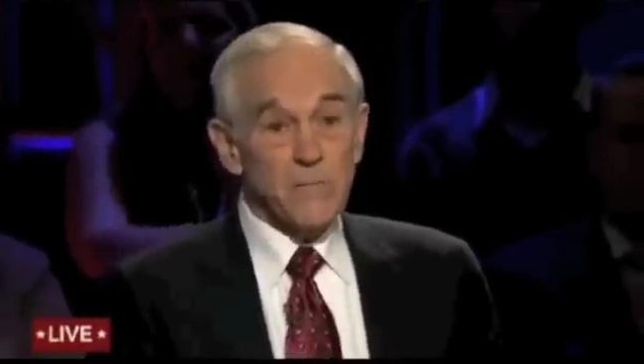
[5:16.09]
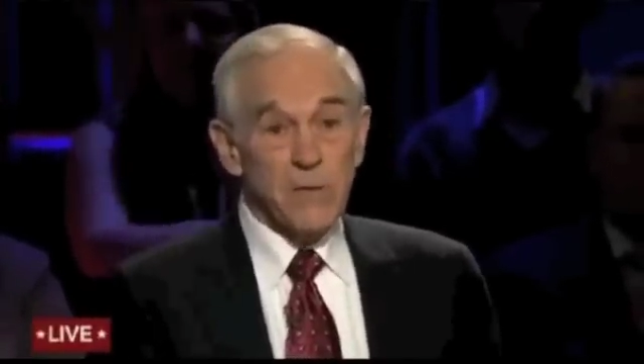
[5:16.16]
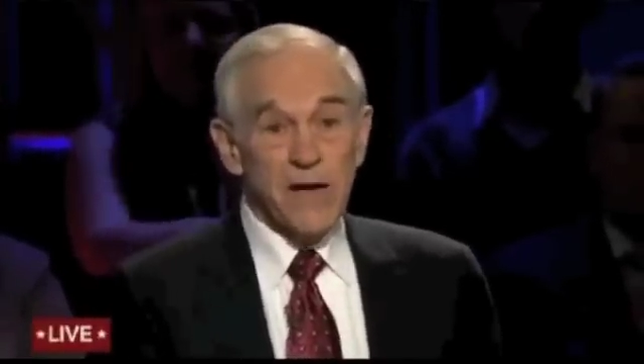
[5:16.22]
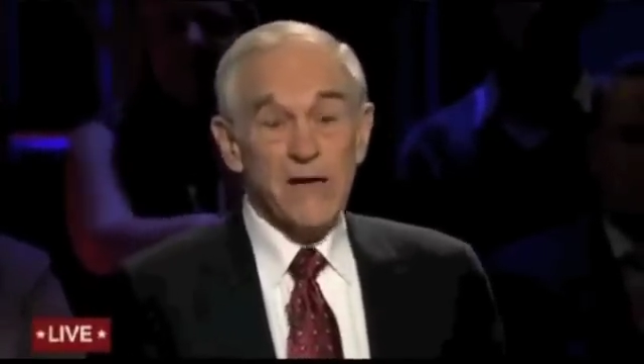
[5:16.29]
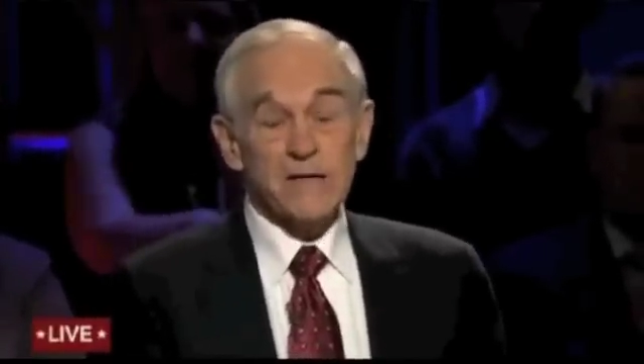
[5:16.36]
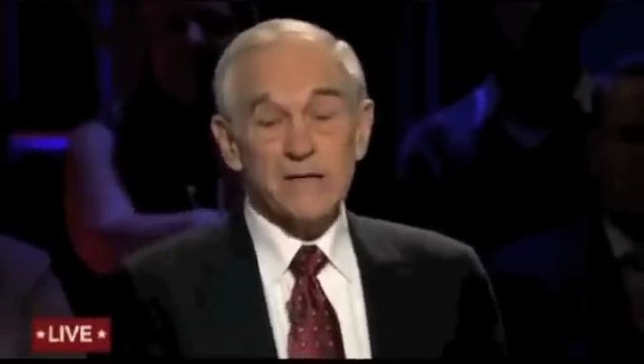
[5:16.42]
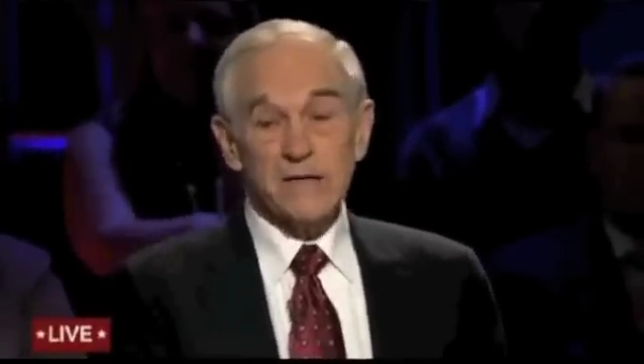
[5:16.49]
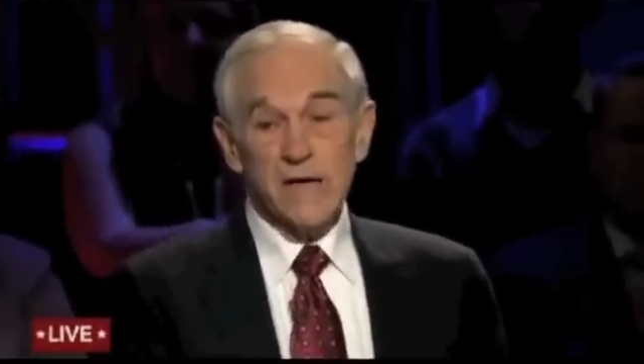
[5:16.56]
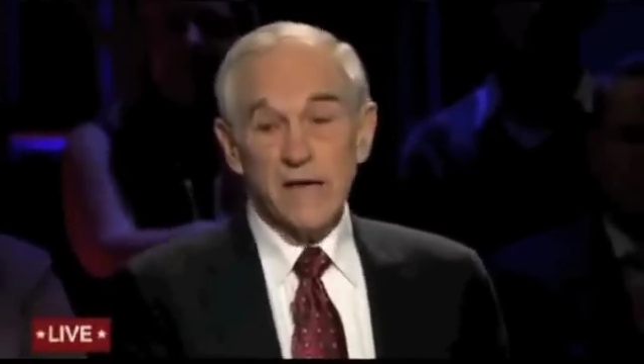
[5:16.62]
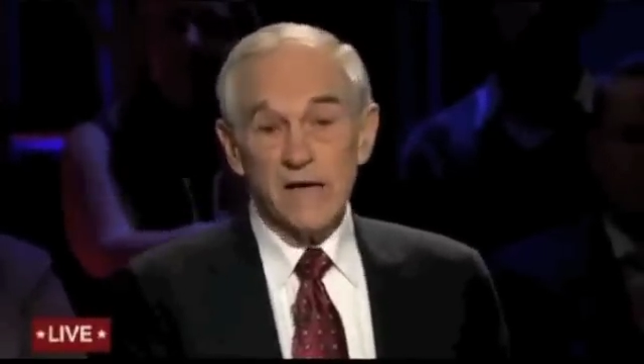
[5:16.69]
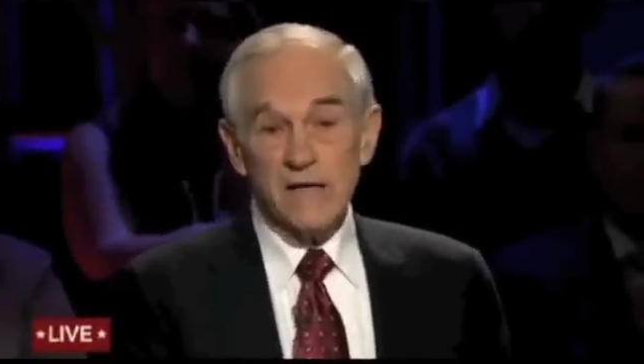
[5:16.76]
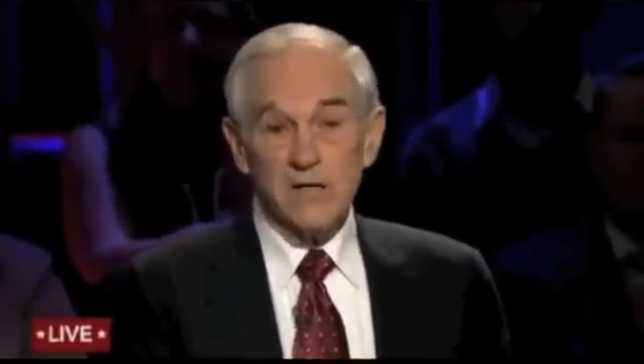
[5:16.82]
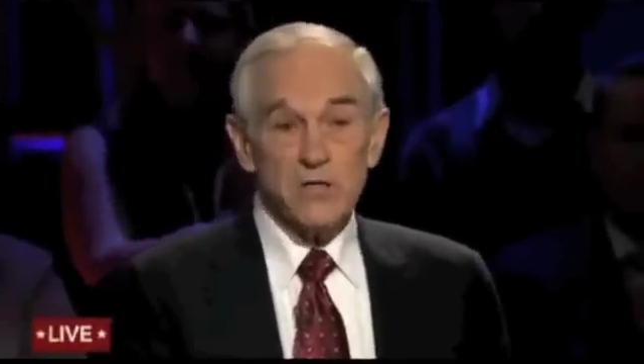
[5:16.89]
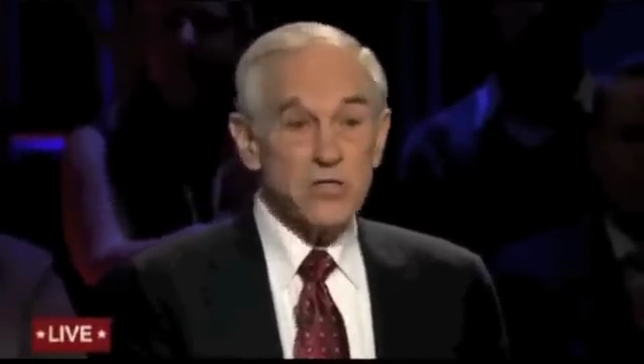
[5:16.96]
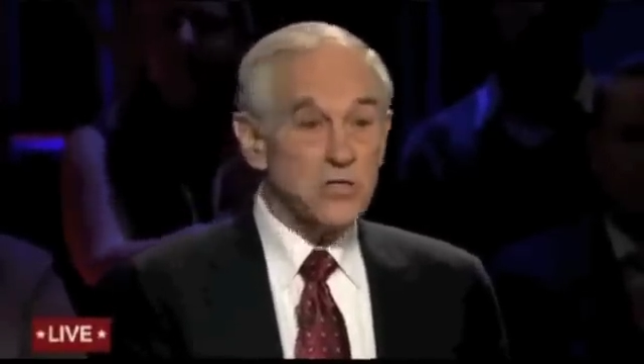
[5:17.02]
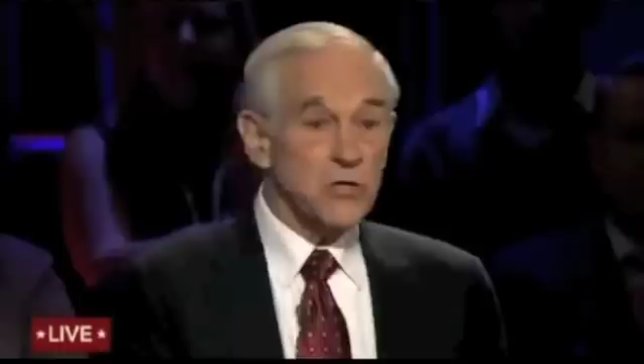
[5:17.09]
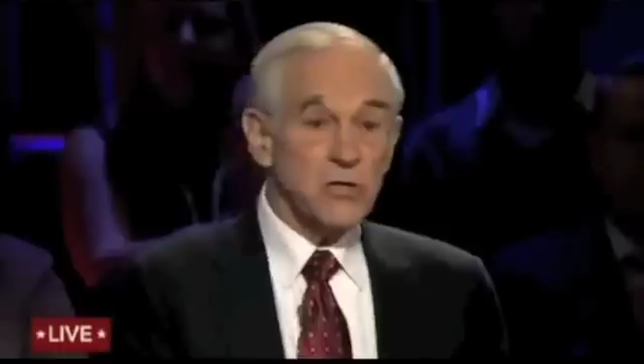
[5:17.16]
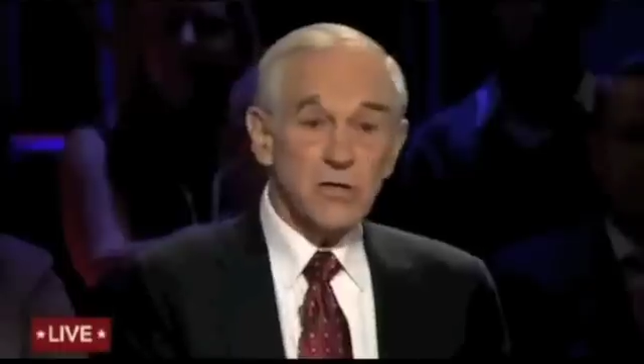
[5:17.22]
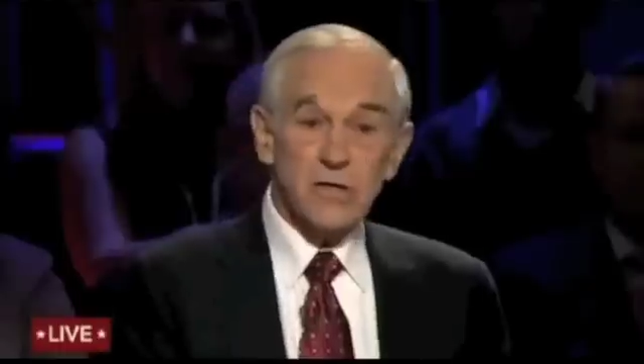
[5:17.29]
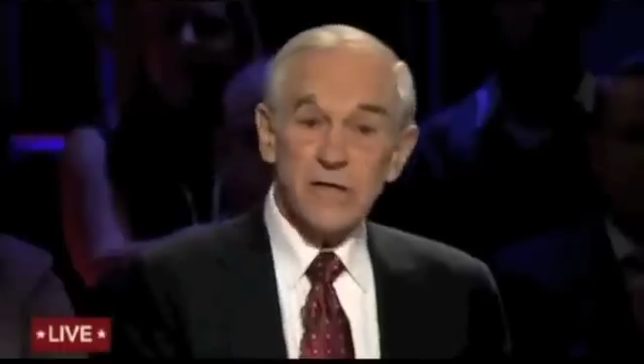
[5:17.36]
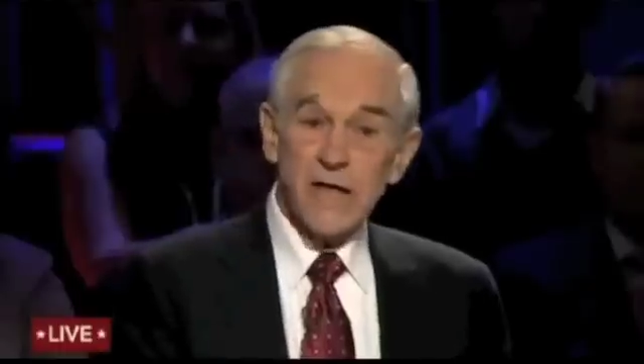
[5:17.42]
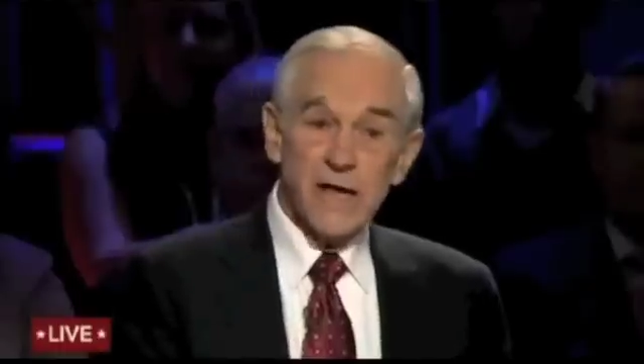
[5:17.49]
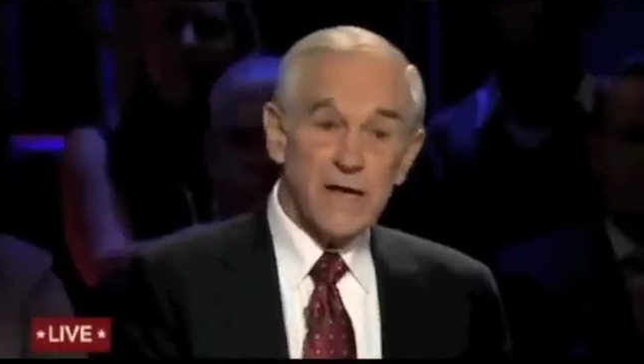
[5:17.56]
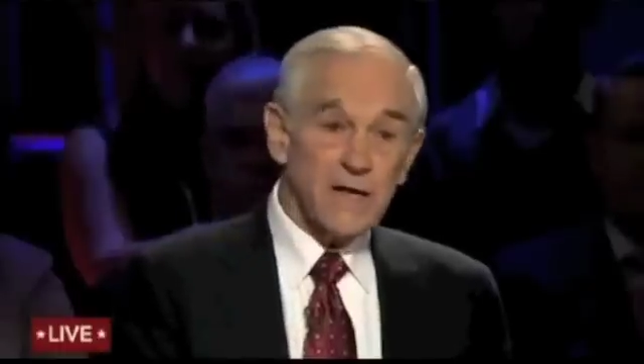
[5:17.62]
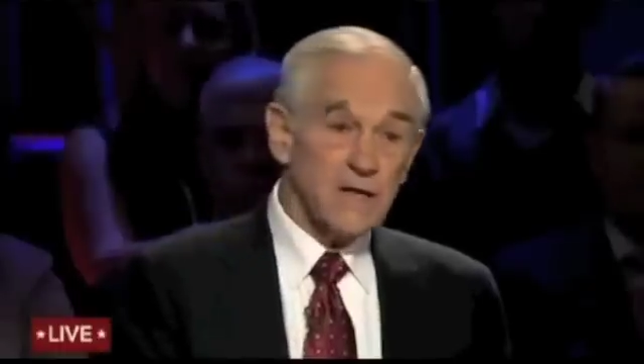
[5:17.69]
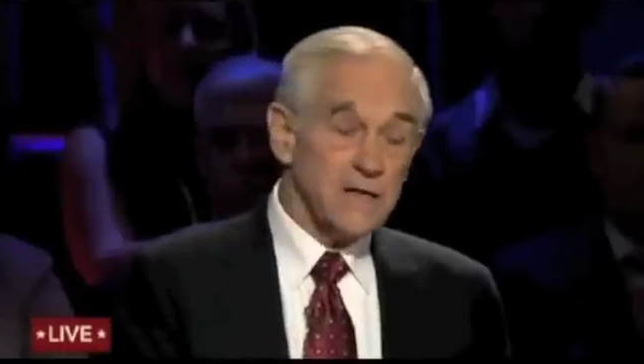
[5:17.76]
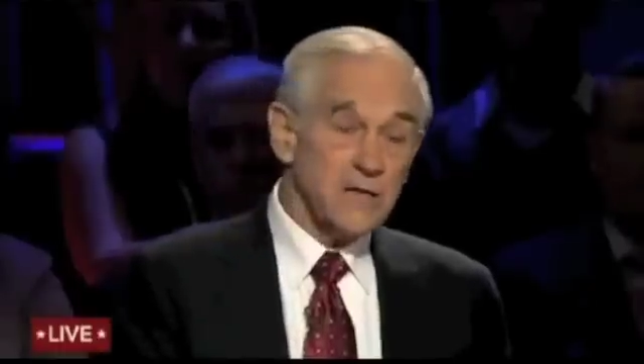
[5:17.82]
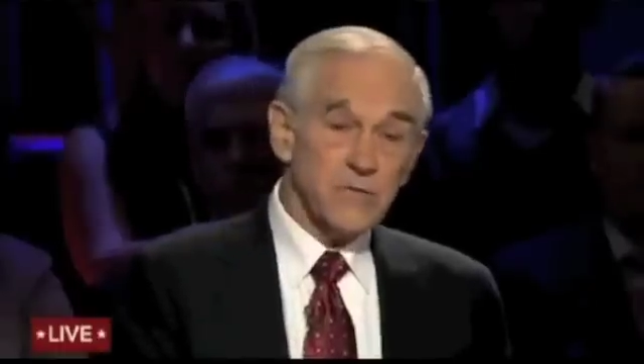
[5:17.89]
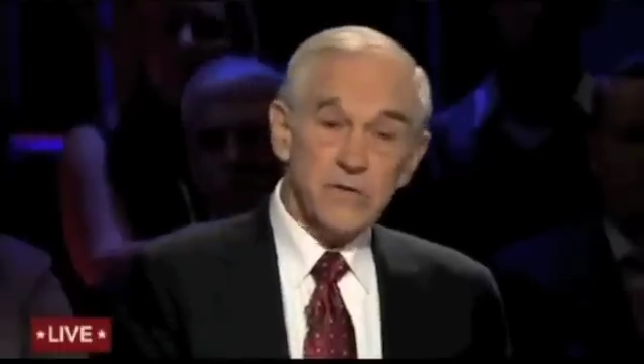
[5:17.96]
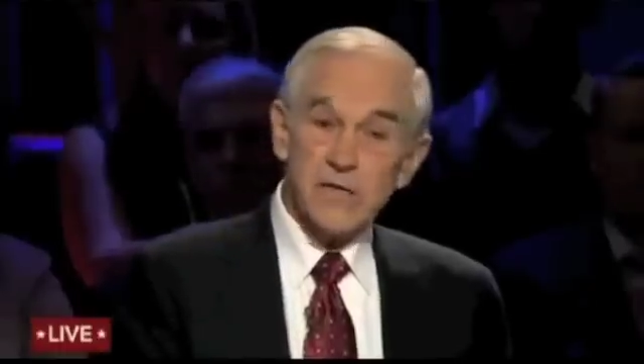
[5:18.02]
But certainly
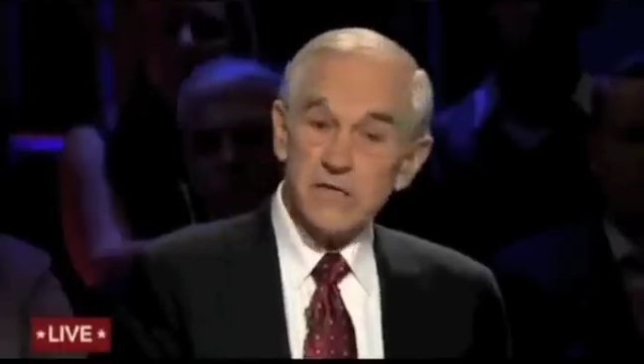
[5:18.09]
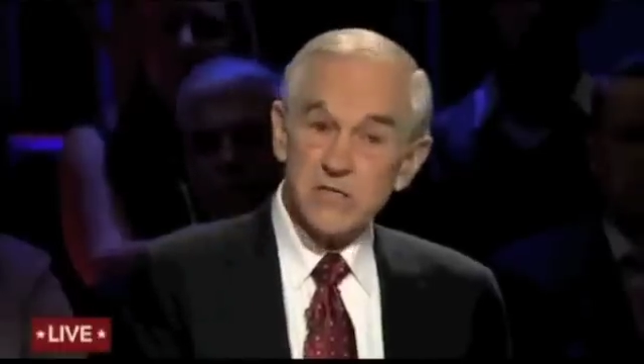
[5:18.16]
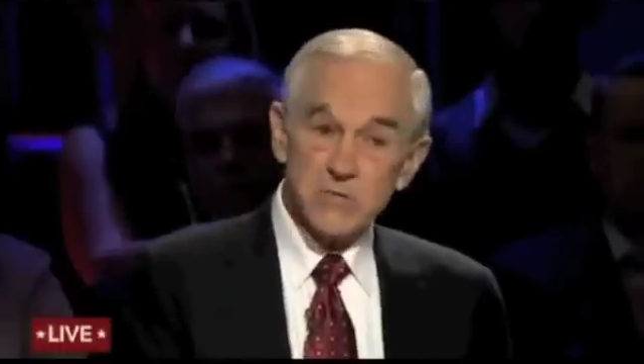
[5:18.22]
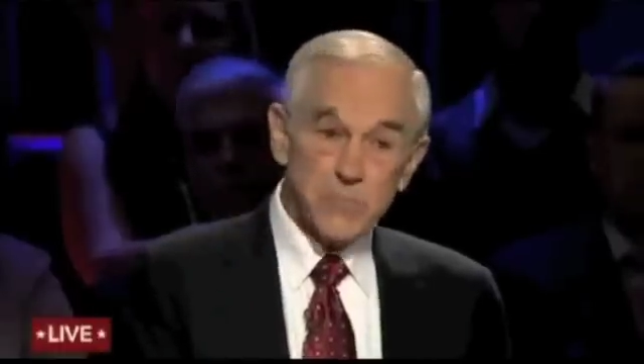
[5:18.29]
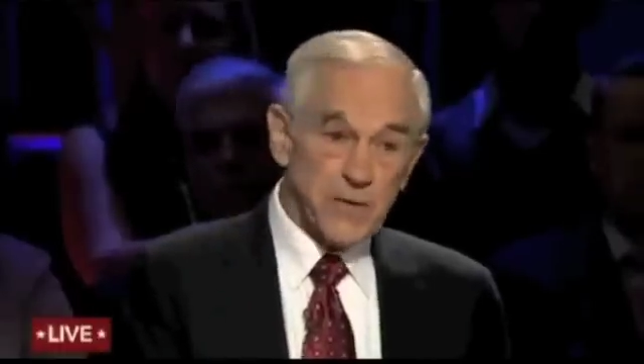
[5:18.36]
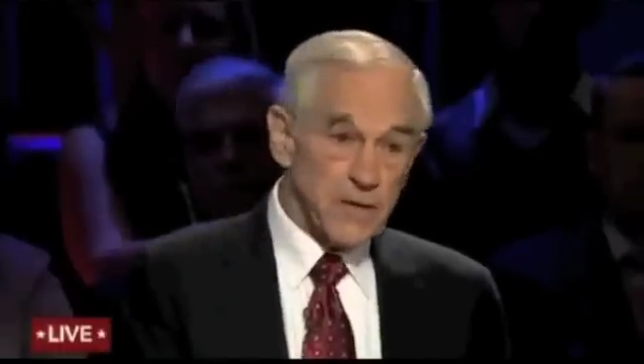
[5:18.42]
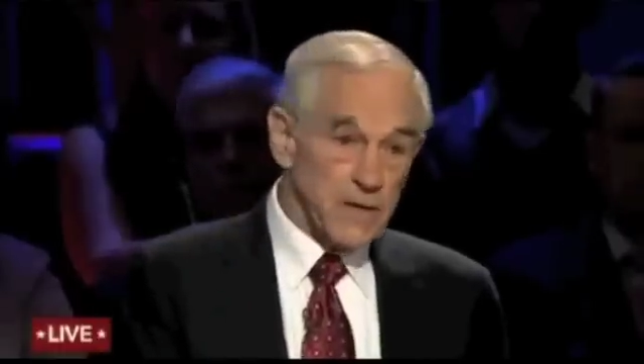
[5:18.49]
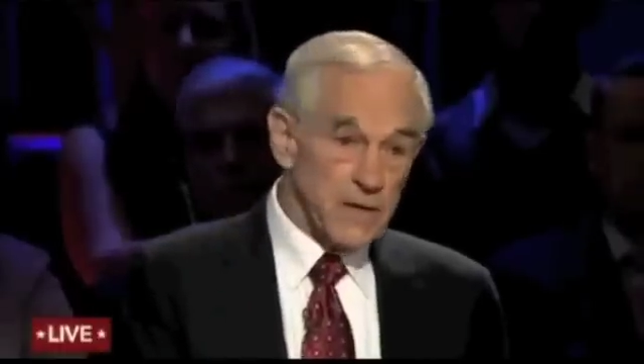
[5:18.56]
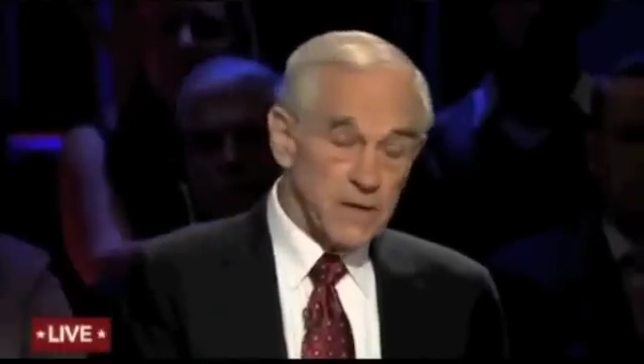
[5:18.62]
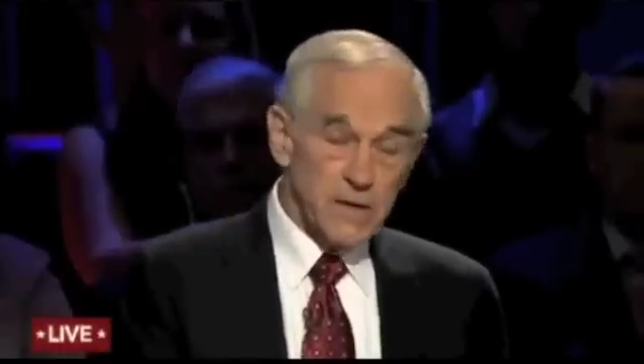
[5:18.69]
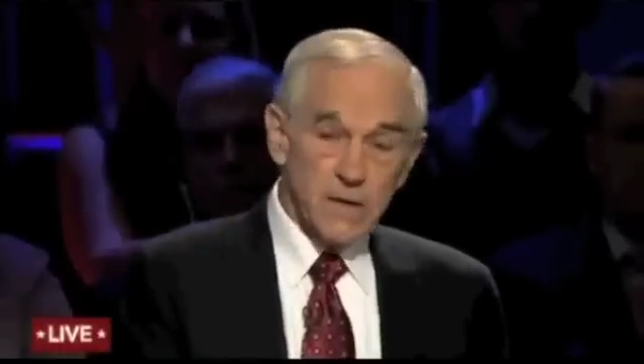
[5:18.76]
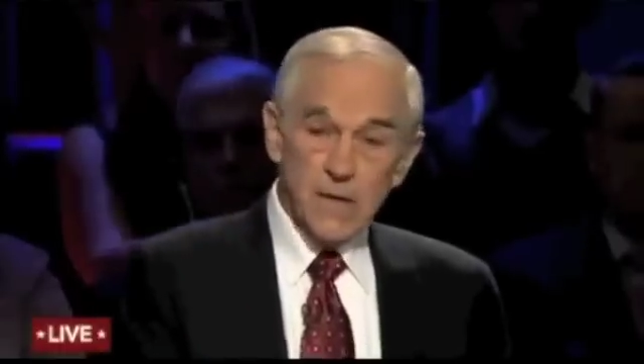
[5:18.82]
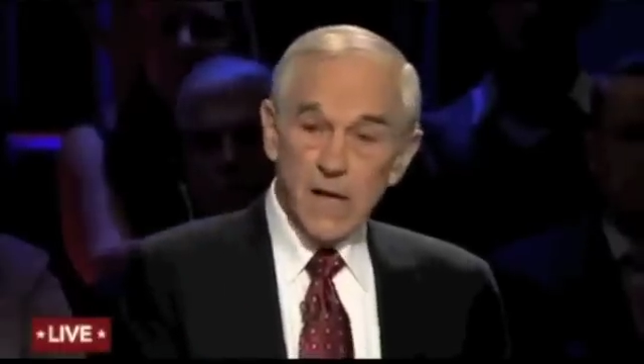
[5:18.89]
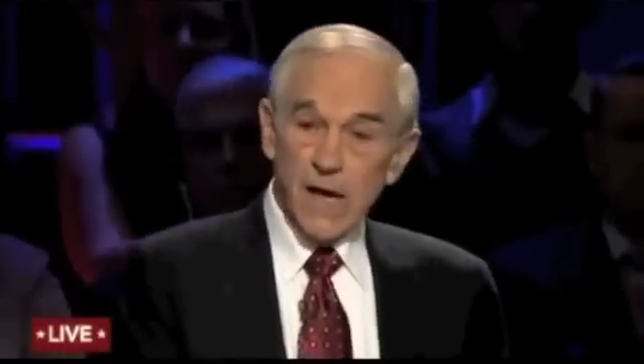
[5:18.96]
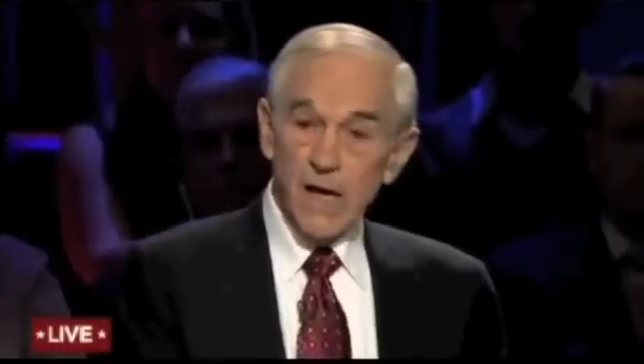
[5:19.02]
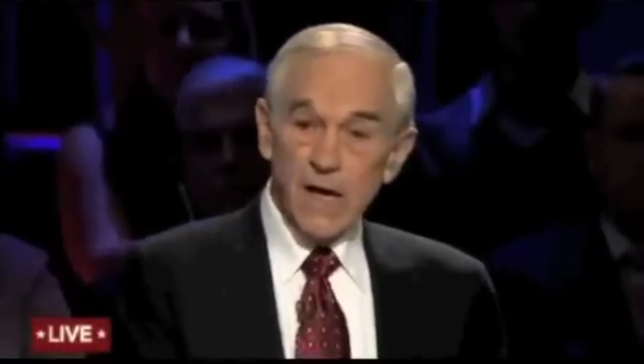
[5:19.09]
Alan Greenspan